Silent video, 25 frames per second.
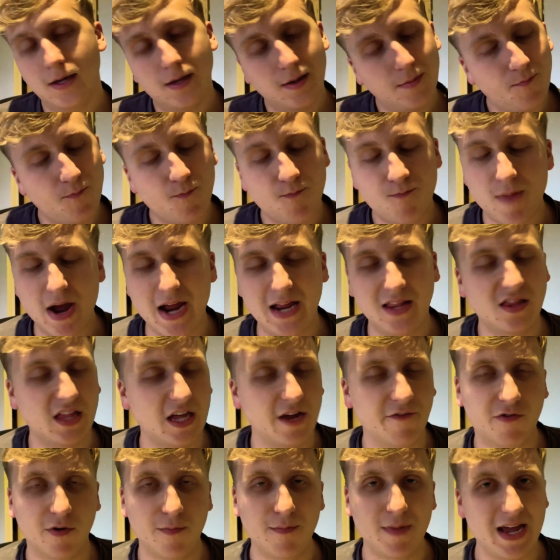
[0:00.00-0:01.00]
Main thing
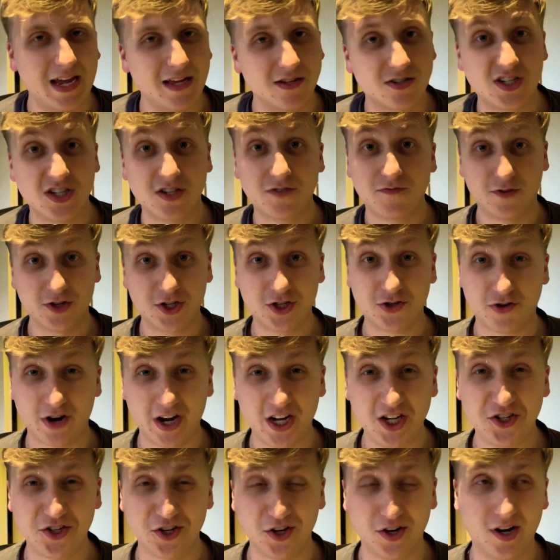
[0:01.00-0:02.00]
for me is just
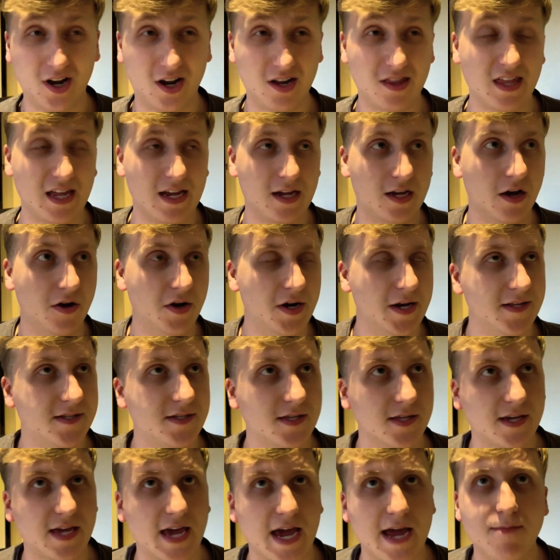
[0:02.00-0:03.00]
frustration. I think going into the
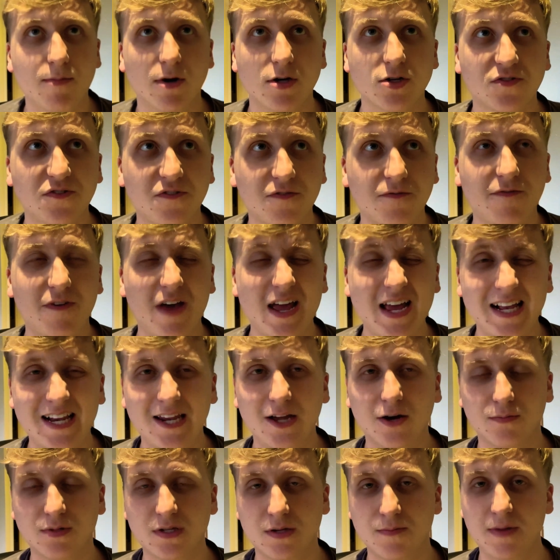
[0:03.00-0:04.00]
game, I was fairly
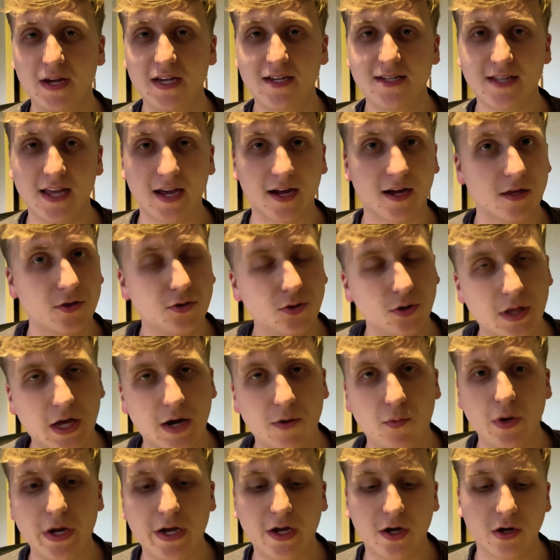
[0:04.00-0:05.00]
optimistic. I thought that
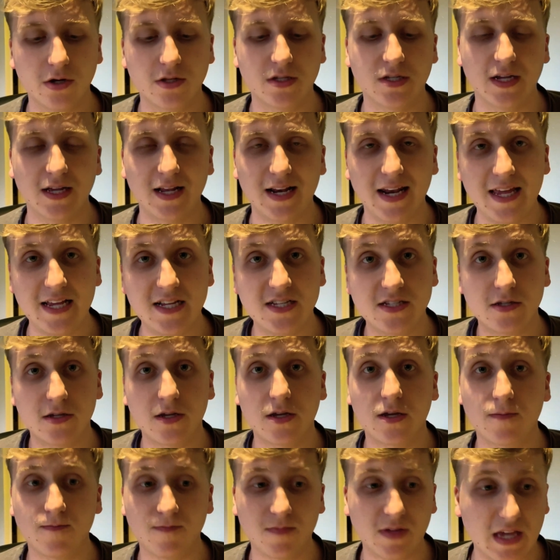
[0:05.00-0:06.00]
we could at least
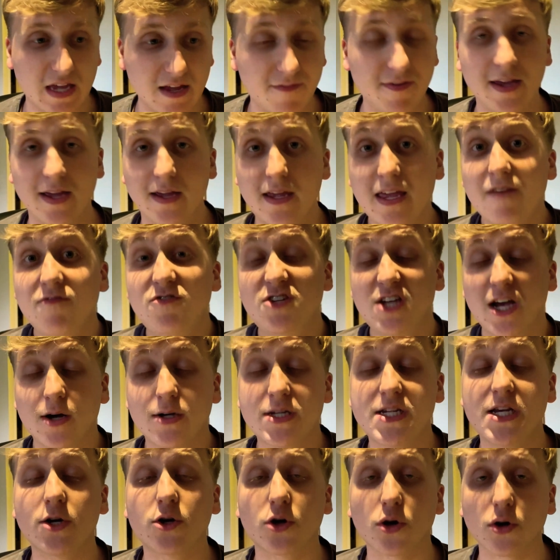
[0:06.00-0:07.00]
give
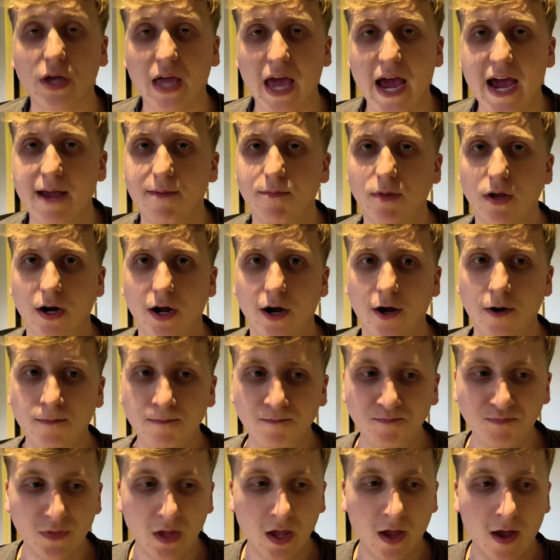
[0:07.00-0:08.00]
Chelsea a good game,
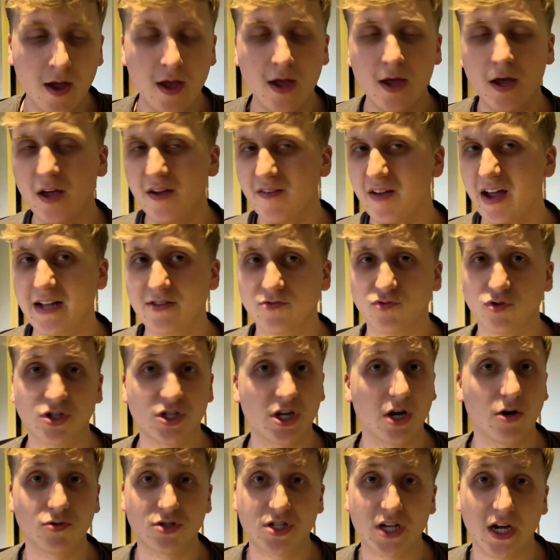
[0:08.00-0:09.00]
Had
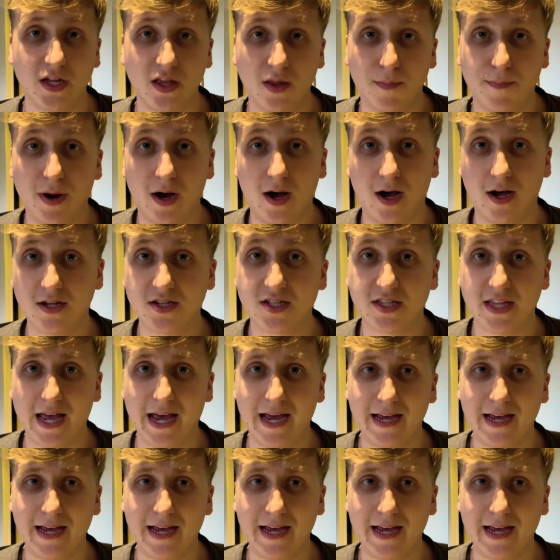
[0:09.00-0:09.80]
results there in the past